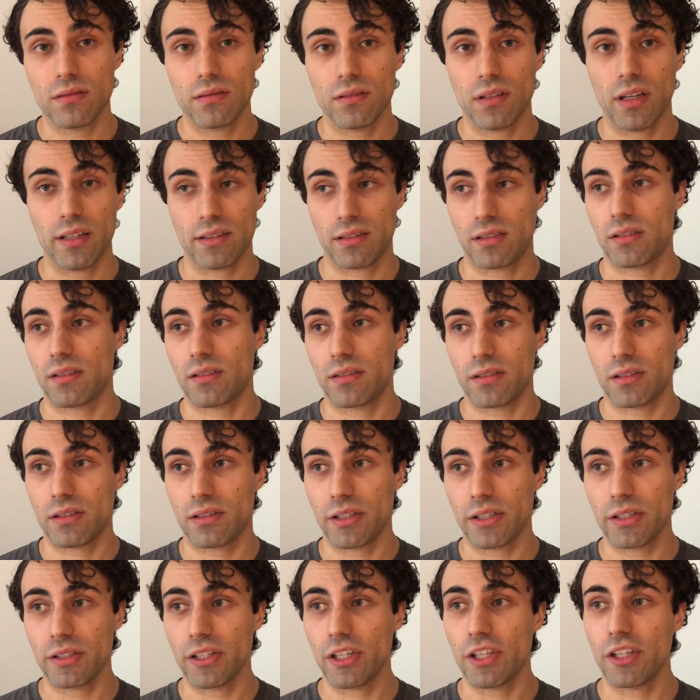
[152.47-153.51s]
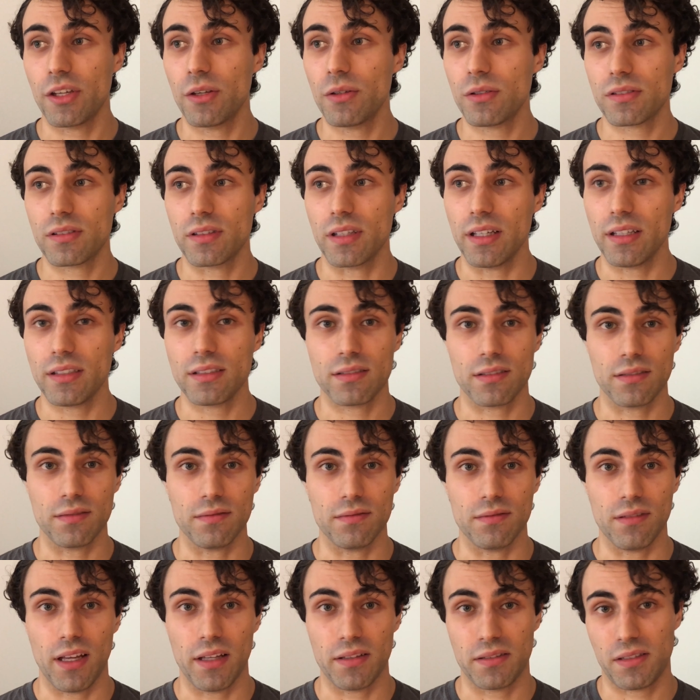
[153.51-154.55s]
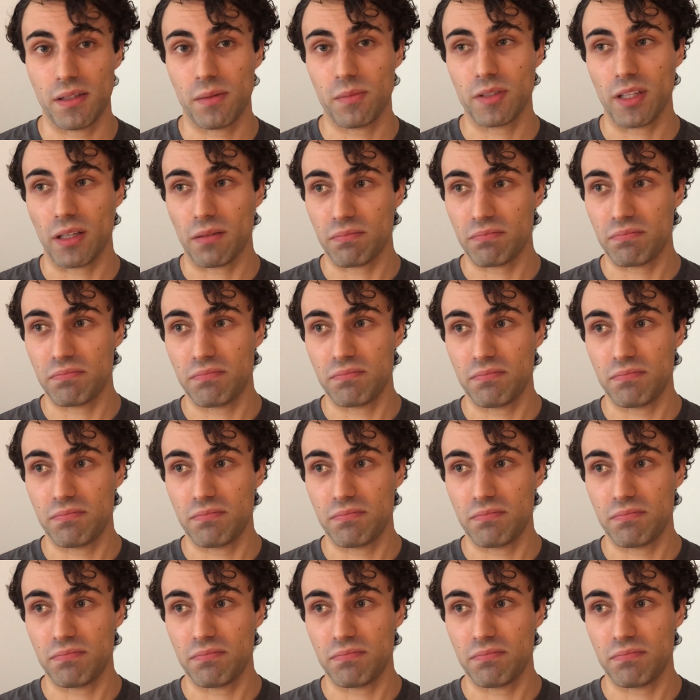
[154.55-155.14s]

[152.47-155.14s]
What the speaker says: It's clearly useless, and it seems like